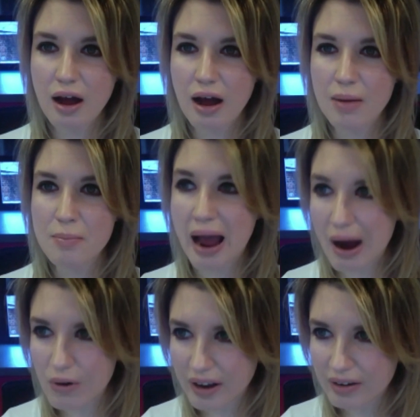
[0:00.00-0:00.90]

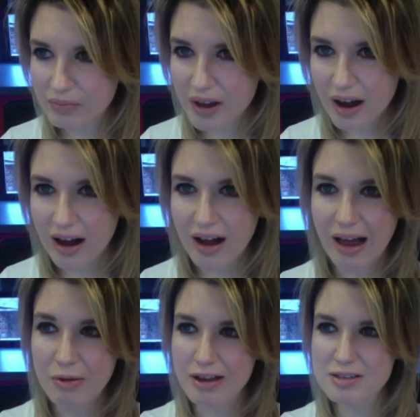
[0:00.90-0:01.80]
Maui.
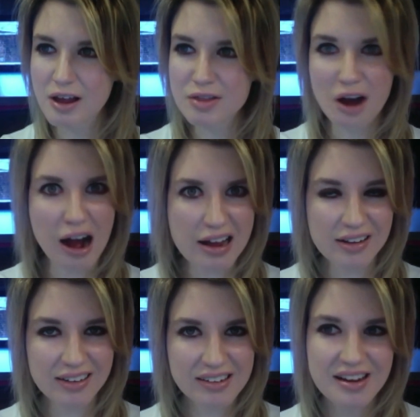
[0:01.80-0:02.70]
I guess like the
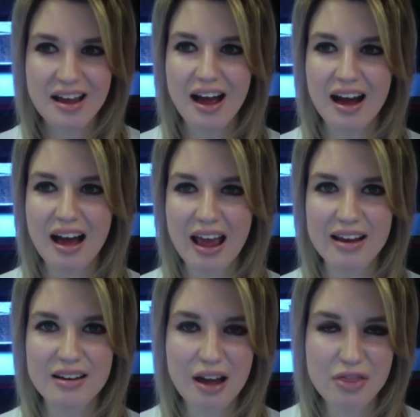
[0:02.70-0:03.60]
island,
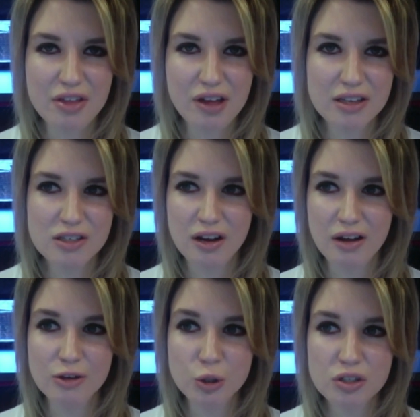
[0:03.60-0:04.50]
and I think that's
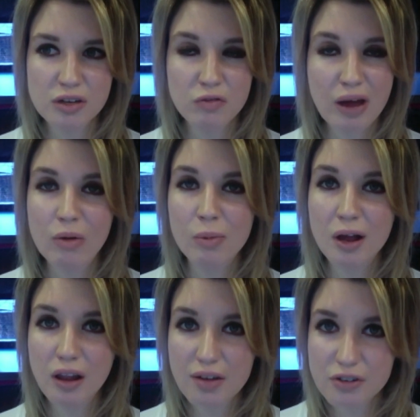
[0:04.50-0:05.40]
interesting if that will be
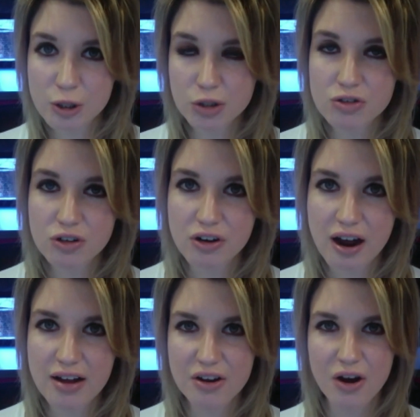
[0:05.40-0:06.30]
a love interest or
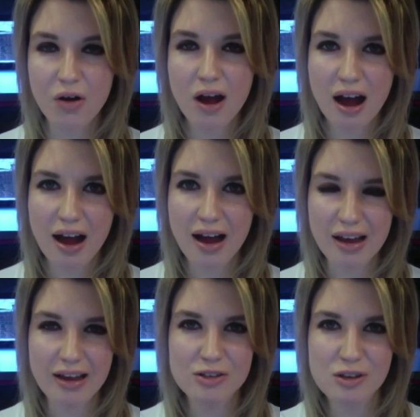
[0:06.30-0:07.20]
not. You know, I
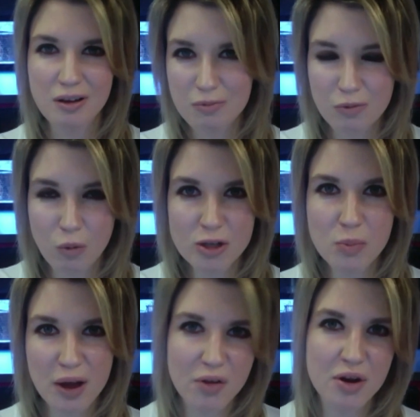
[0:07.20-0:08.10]
guess what's
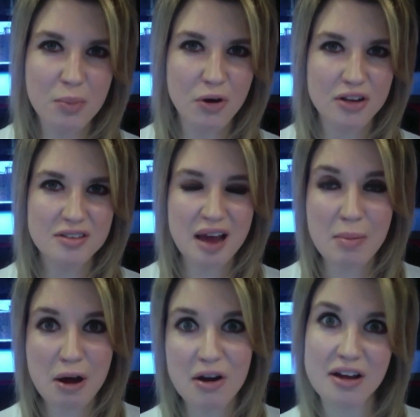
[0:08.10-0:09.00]
better than a prince? How
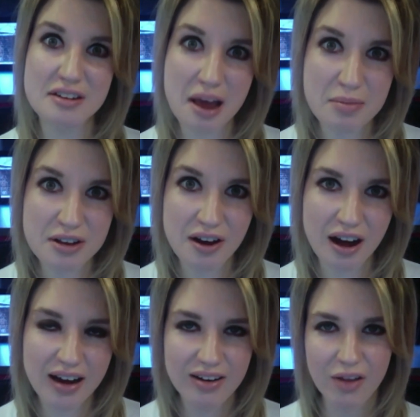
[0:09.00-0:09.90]
about a
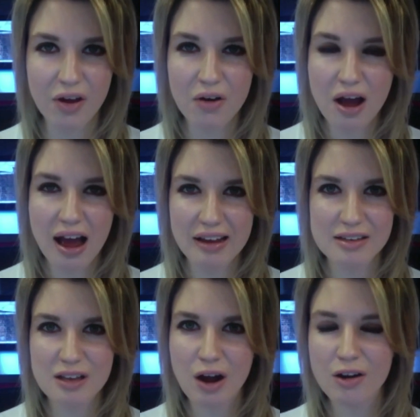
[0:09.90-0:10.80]
demigod? Although I
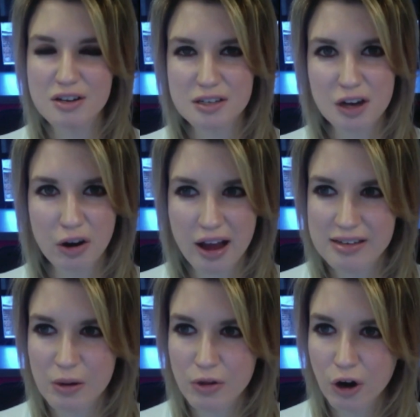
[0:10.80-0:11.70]
guess that Disney already
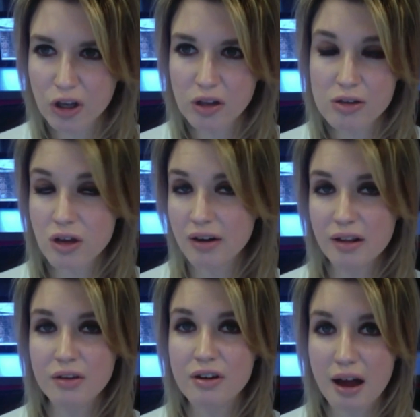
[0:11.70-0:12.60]
has that with Hercules,
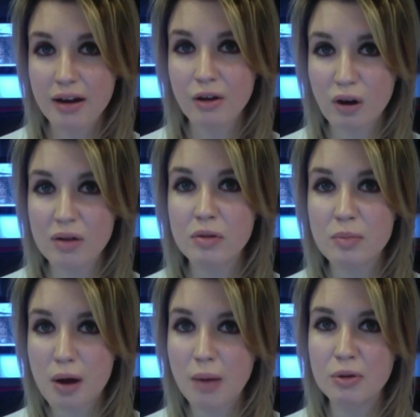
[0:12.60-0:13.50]
another not incredibly
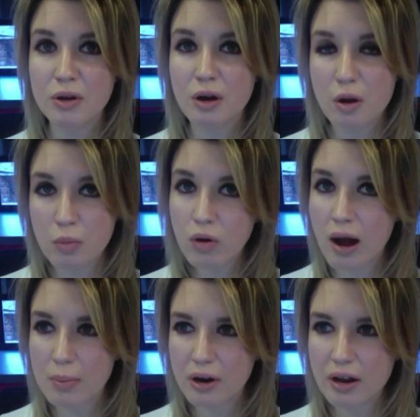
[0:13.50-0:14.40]
popular
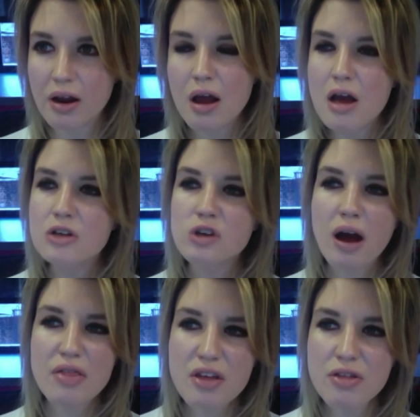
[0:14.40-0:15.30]
property. So
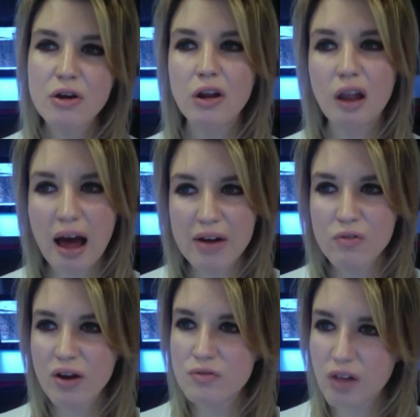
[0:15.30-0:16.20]
I think there are a lot
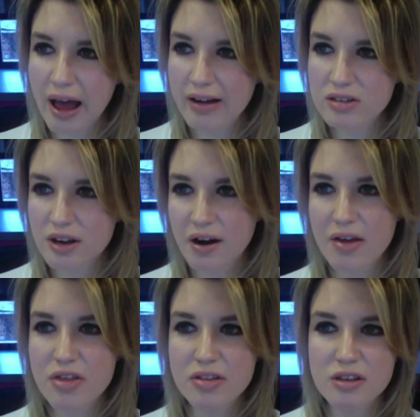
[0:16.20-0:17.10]
of red flags here.
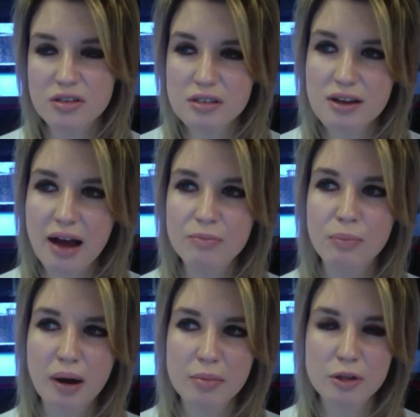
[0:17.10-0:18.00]
I think that this is
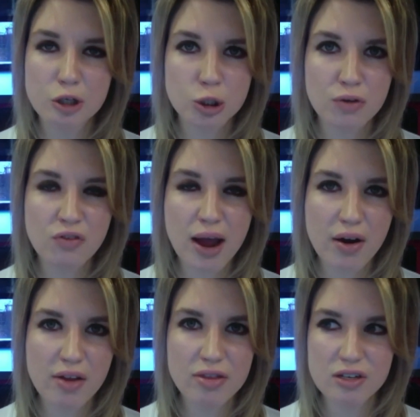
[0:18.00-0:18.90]
not probably the
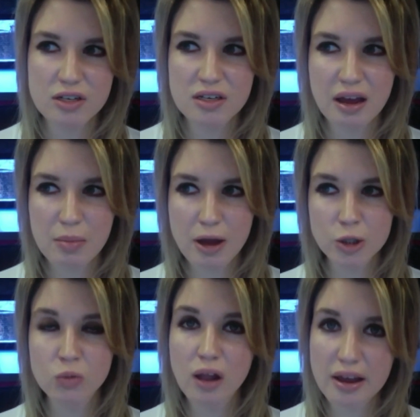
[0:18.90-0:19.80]
surefire hit that Disney
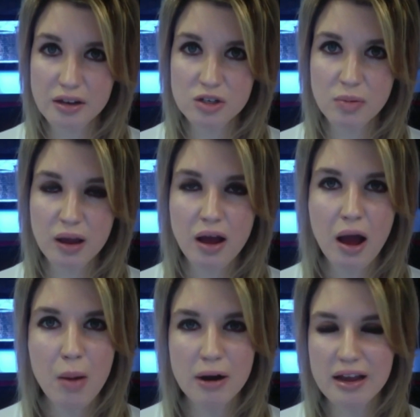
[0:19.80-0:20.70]
Animation would like it to be,
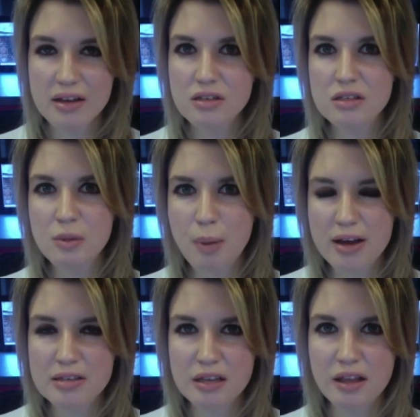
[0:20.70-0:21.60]
but I guess it's the
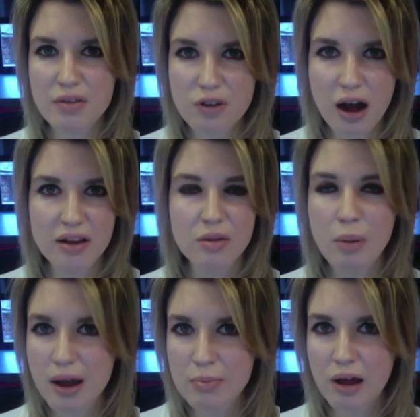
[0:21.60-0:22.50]
best thing they've got in the
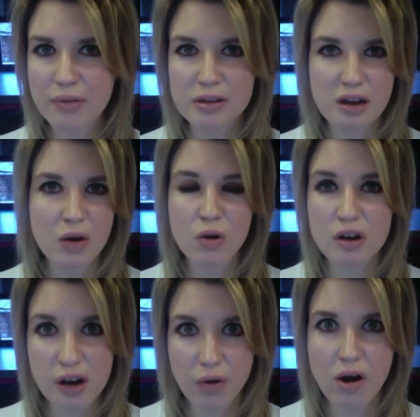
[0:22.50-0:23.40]
pipeline that's anywhere
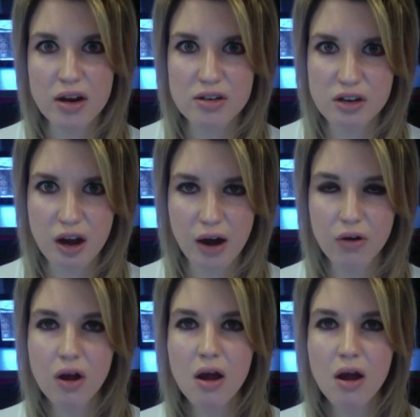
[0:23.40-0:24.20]
near ready to go.